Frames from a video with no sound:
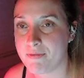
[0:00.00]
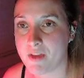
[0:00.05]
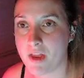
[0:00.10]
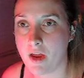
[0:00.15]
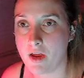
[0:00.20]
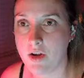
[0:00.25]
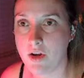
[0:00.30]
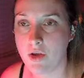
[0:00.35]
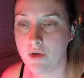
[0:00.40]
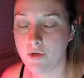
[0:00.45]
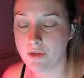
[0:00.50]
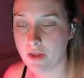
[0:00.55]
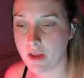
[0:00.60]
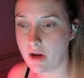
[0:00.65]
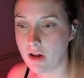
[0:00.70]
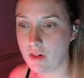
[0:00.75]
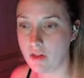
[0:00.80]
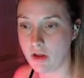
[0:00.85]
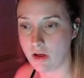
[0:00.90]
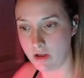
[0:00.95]
I know that
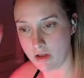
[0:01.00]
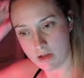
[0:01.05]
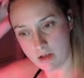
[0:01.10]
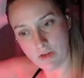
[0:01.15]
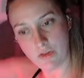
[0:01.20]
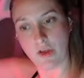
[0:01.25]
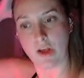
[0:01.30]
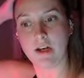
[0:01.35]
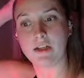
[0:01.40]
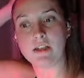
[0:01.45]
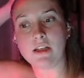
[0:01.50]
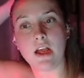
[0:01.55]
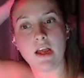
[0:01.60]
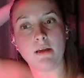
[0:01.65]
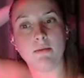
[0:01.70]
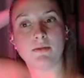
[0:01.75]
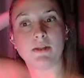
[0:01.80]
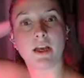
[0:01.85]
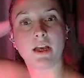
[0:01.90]
a lot of times,